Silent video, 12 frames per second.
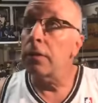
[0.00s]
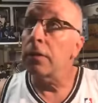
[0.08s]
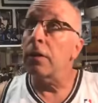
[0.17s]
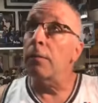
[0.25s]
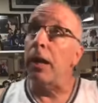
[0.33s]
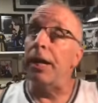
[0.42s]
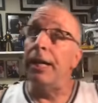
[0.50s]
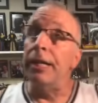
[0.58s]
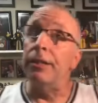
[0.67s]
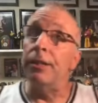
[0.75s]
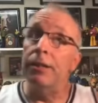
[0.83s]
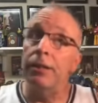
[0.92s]
Come on,
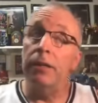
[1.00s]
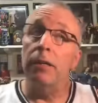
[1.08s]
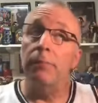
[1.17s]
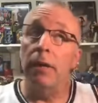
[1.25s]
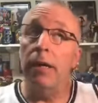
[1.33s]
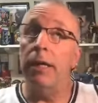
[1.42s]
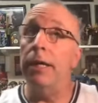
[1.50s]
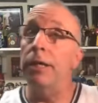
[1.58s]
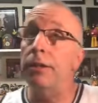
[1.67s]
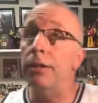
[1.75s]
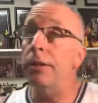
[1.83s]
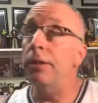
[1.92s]
Antony. Come on,
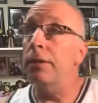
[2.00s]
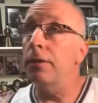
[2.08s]
Antony.